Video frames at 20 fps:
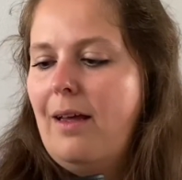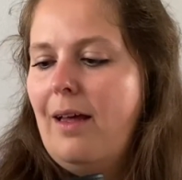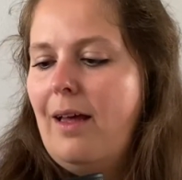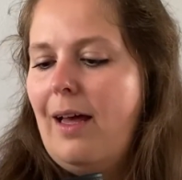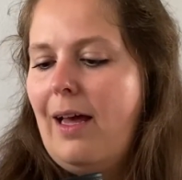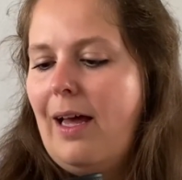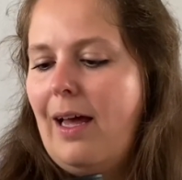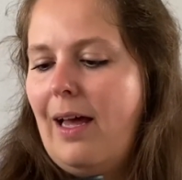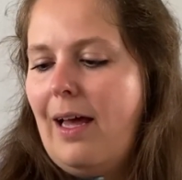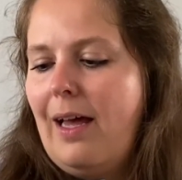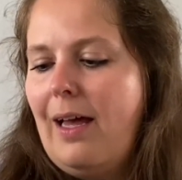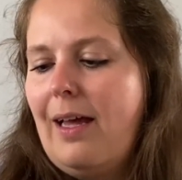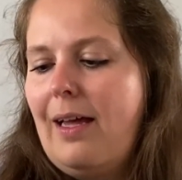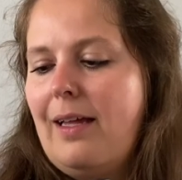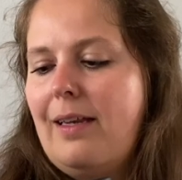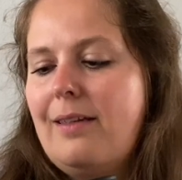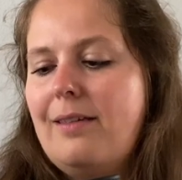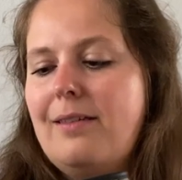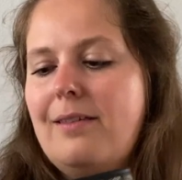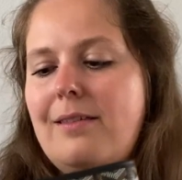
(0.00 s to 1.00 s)

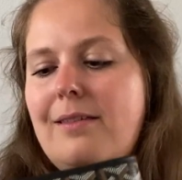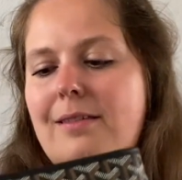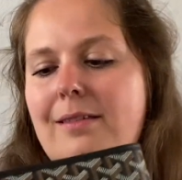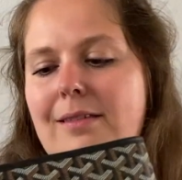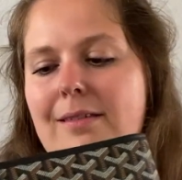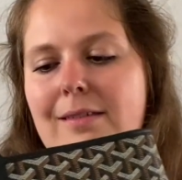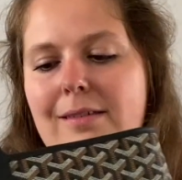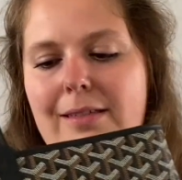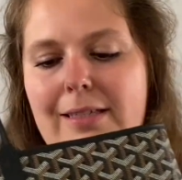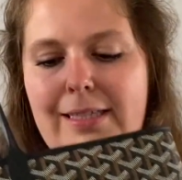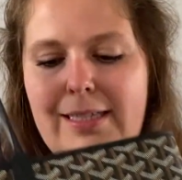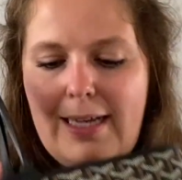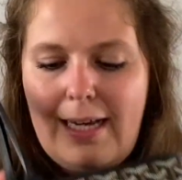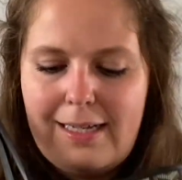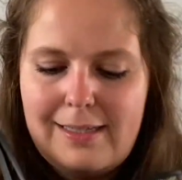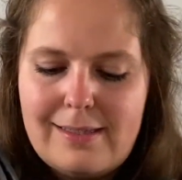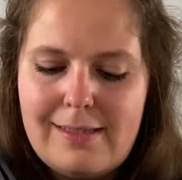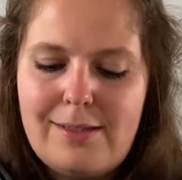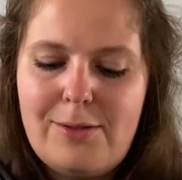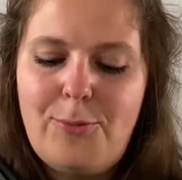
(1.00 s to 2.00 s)
And
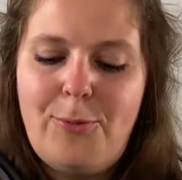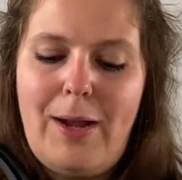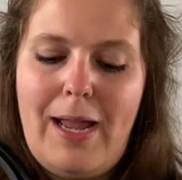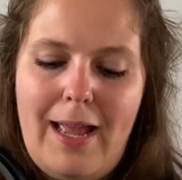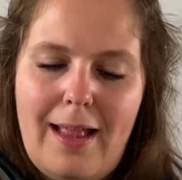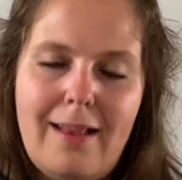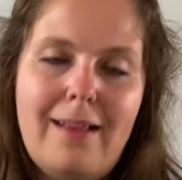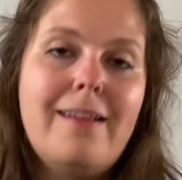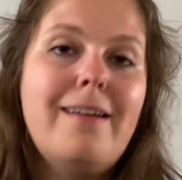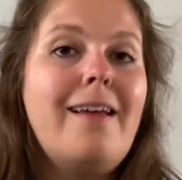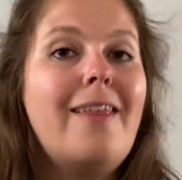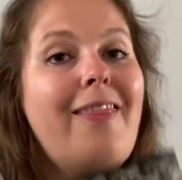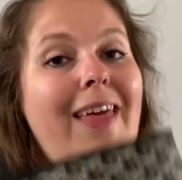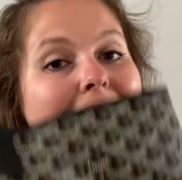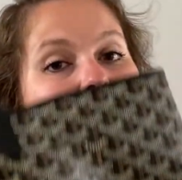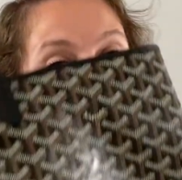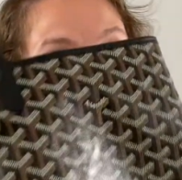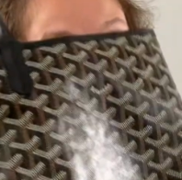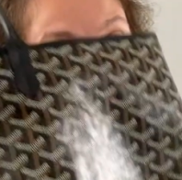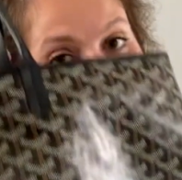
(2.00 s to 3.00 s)
yes, well, they
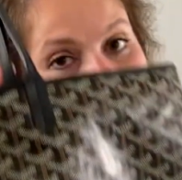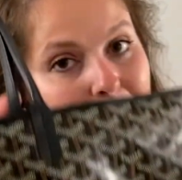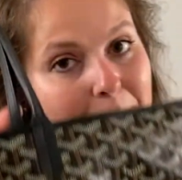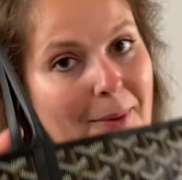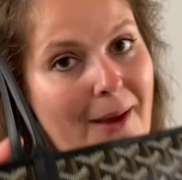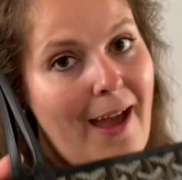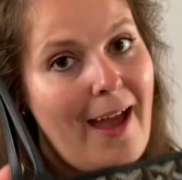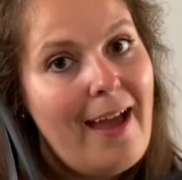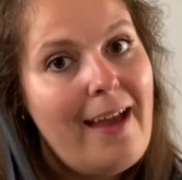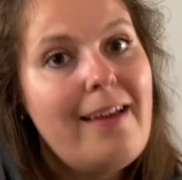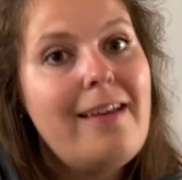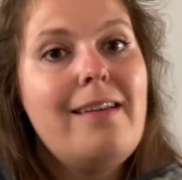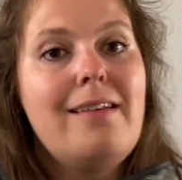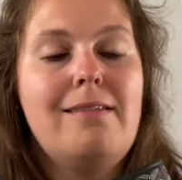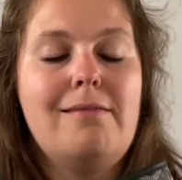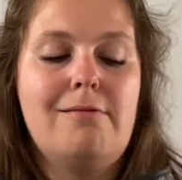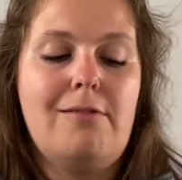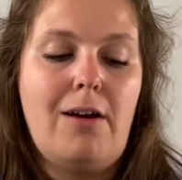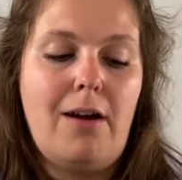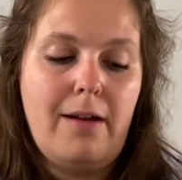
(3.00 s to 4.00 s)
had the bag,
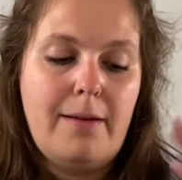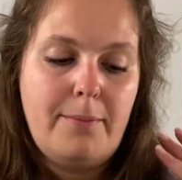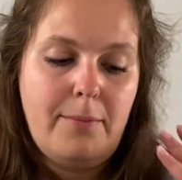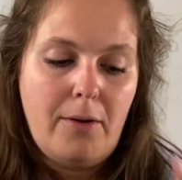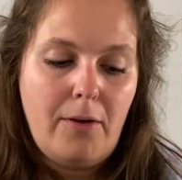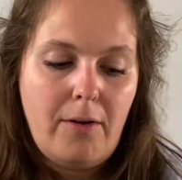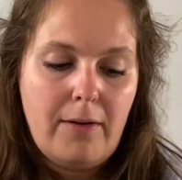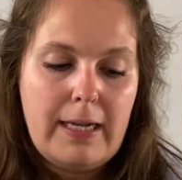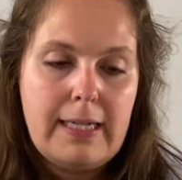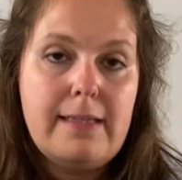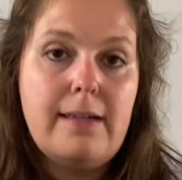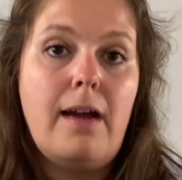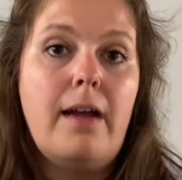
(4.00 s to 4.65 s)
I bought it.